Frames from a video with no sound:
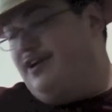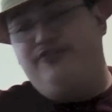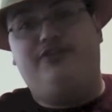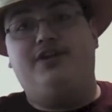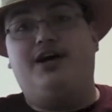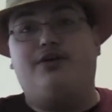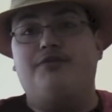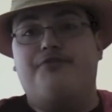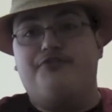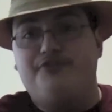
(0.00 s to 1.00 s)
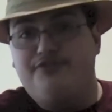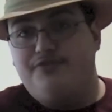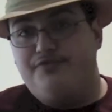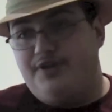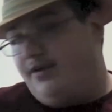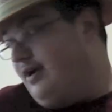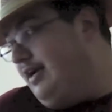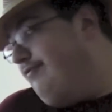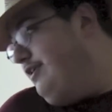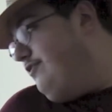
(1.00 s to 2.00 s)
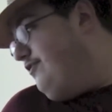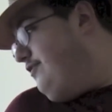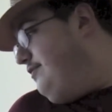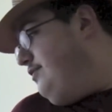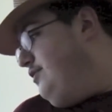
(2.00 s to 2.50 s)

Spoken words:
touch, and not all versions of the figure have this.